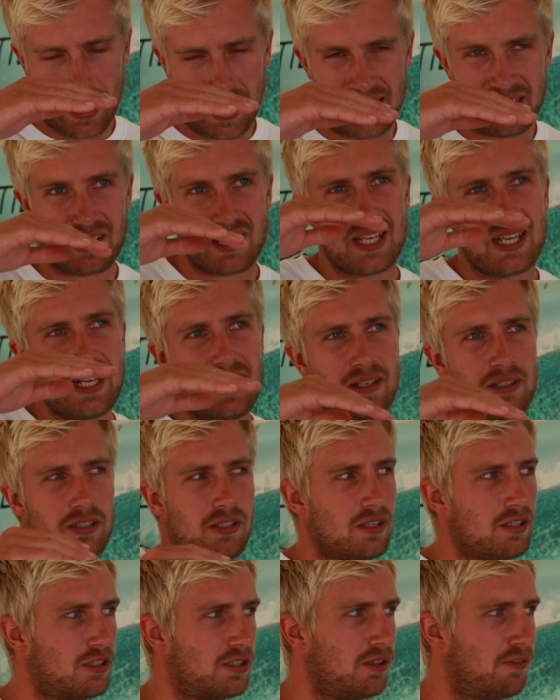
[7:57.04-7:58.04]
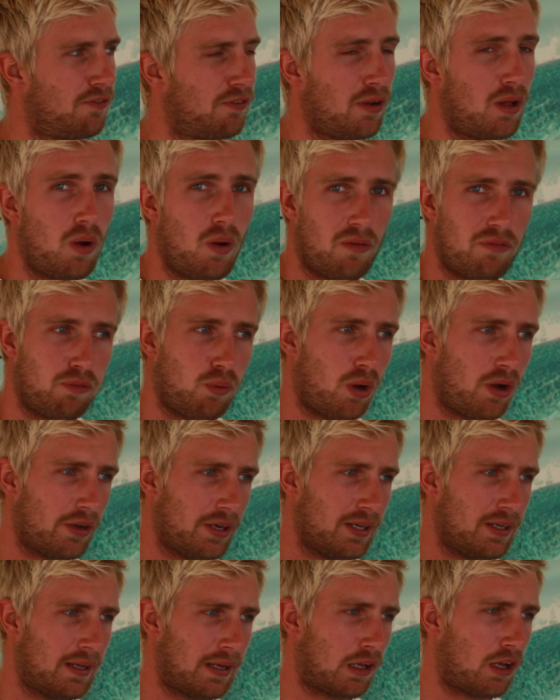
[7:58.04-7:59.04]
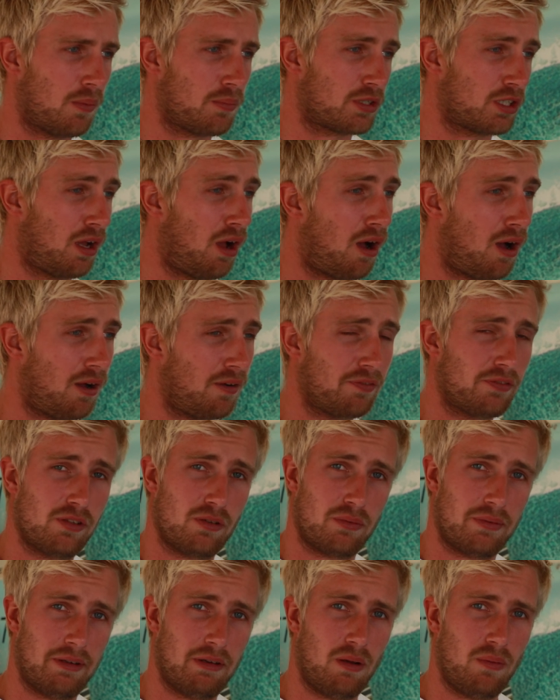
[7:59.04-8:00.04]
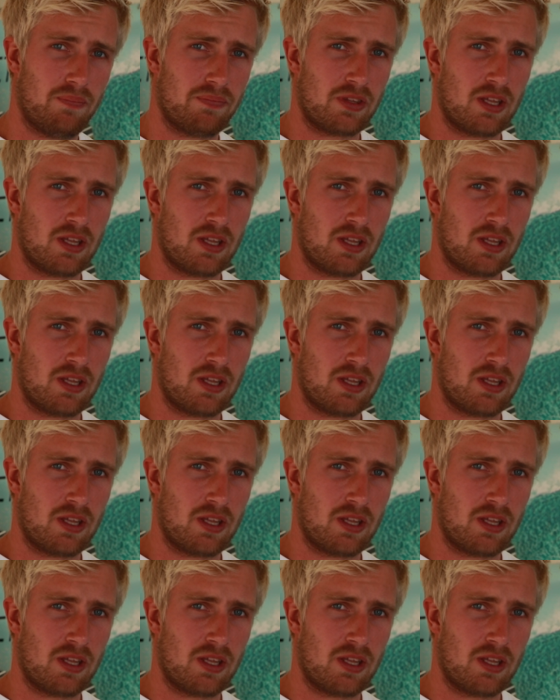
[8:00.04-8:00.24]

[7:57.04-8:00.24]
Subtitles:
it eases the flow of water that comes off the rail.